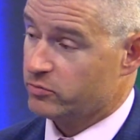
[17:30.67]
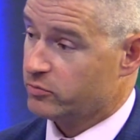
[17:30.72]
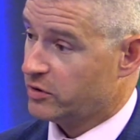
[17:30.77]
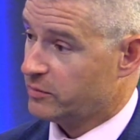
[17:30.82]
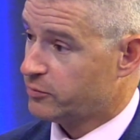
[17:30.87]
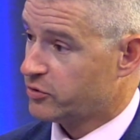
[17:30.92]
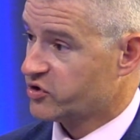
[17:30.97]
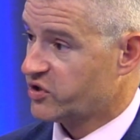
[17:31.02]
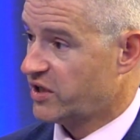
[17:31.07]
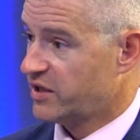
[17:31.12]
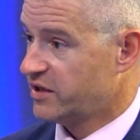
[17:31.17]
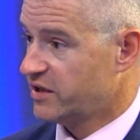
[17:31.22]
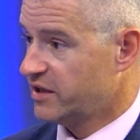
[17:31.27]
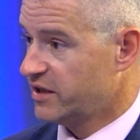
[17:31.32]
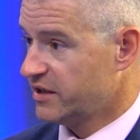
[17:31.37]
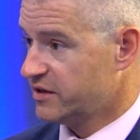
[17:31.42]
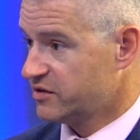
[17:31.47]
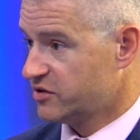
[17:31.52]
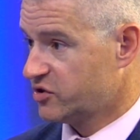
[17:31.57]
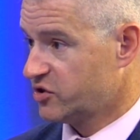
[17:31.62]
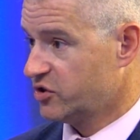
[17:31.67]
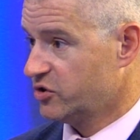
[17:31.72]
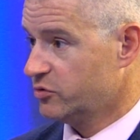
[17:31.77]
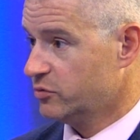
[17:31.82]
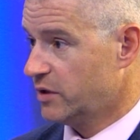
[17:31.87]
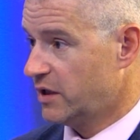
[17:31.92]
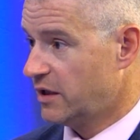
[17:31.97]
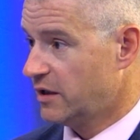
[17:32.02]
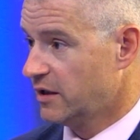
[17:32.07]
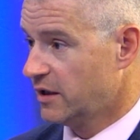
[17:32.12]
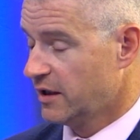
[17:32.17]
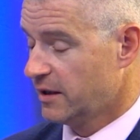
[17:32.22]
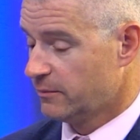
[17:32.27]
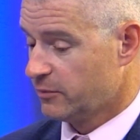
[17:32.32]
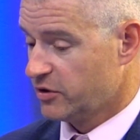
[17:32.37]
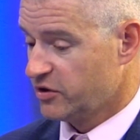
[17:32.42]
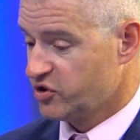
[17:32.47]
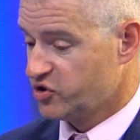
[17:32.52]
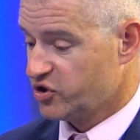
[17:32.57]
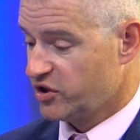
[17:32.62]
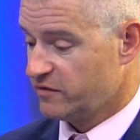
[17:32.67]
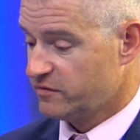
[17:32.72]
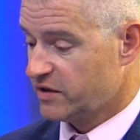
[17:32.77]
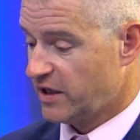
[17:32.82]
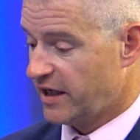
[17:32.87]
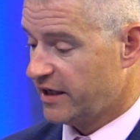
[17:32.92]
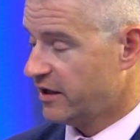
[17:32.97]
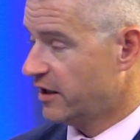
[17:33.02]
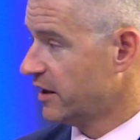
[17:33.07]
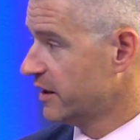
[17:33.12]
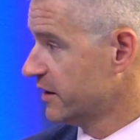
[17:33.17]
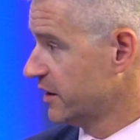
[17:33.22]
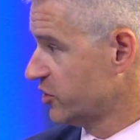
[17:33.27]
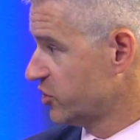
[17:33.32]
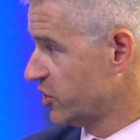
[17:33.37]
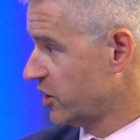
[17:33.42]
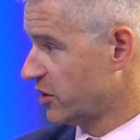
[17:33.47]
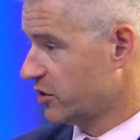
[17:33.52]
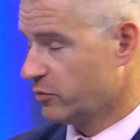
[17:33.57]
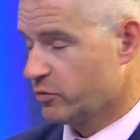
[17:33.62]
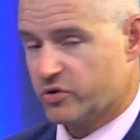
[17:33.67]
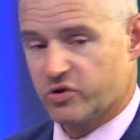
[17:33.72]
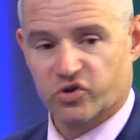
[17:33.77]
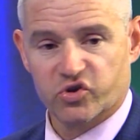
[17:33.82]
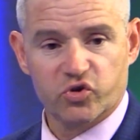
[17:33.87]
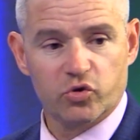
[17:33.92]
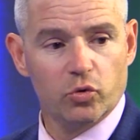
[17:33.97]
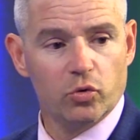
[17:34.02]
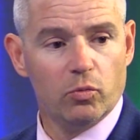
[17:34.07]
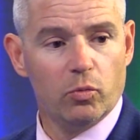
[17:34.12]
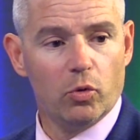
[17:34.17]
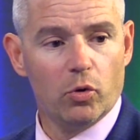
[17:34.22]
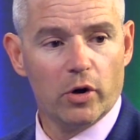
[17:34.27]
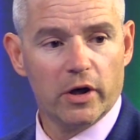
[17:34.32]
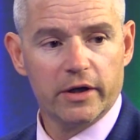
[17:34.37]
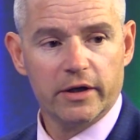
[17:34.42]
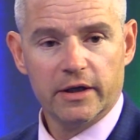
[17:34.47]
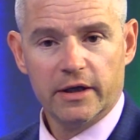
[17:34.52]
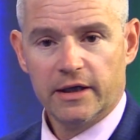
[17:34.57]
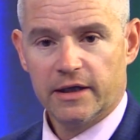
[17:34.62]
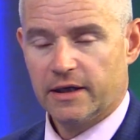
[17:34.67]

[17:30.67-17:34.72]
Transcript: We presented it to uh, Police Chief Dion. I shared it with the school board.